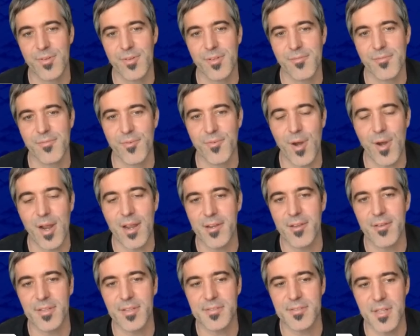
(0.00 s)
variety
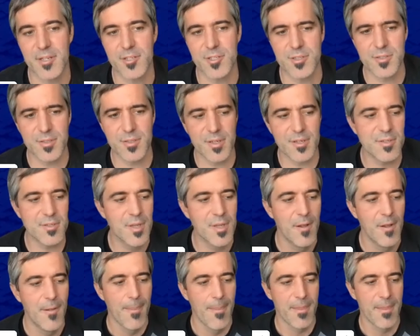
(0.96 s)
of extensions. So there's
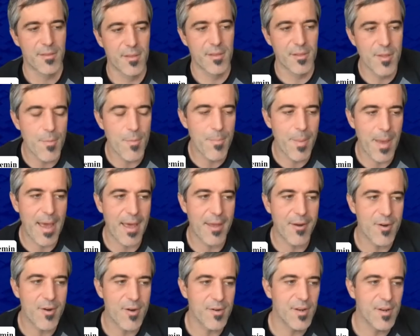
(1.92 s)
clearly a
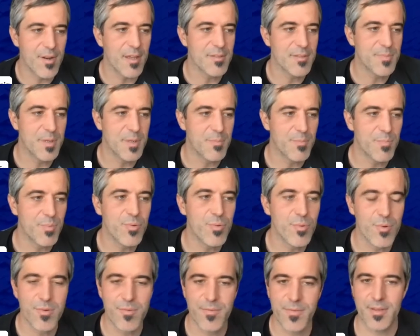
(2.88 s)
pattern that's been
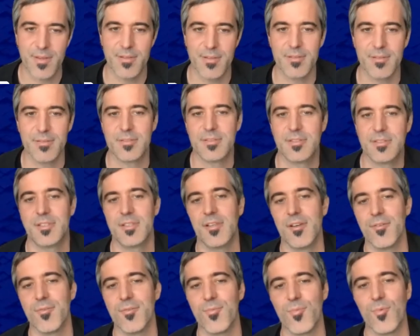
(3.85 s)
proven
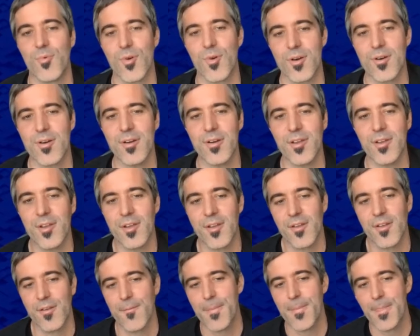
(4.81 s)
to work.
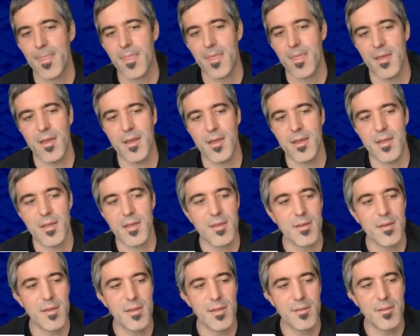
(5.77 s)

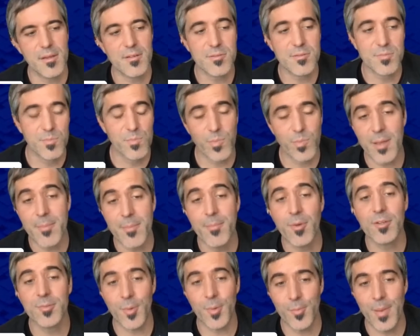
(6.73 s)
And there's probably
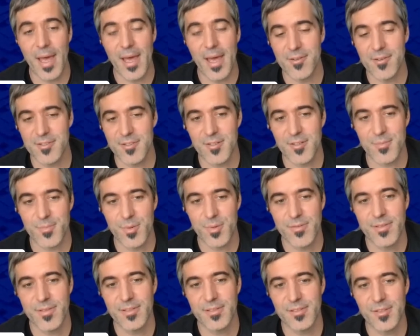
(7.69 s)
multiple patterns that are
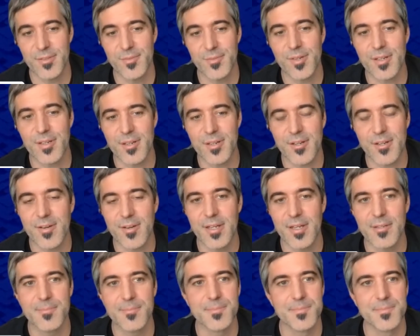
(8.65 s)
proven to work, right?